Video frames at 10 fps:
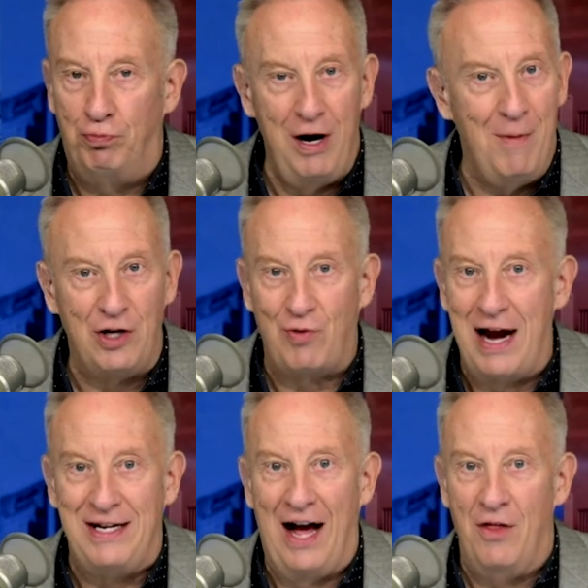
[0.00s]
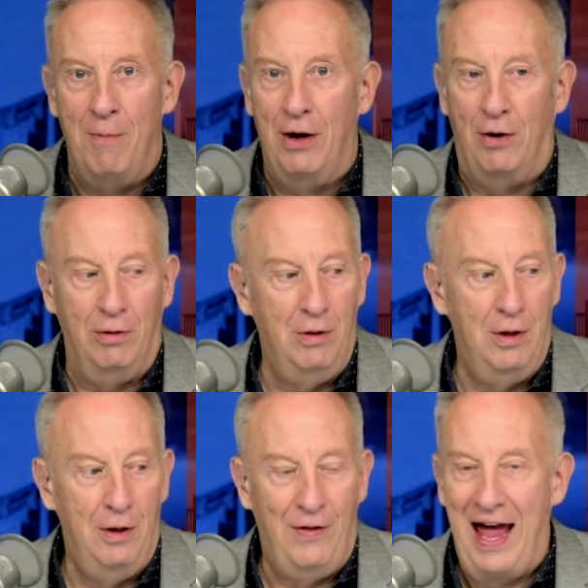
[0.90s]
pretty much right down the middle.
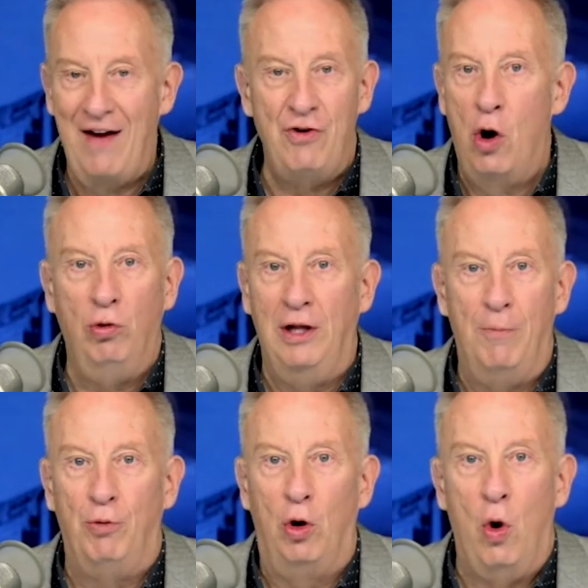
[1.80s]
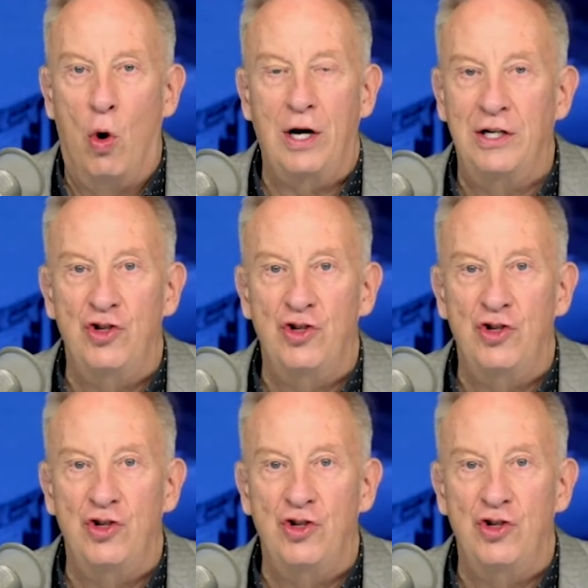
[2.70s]
They have no liberal or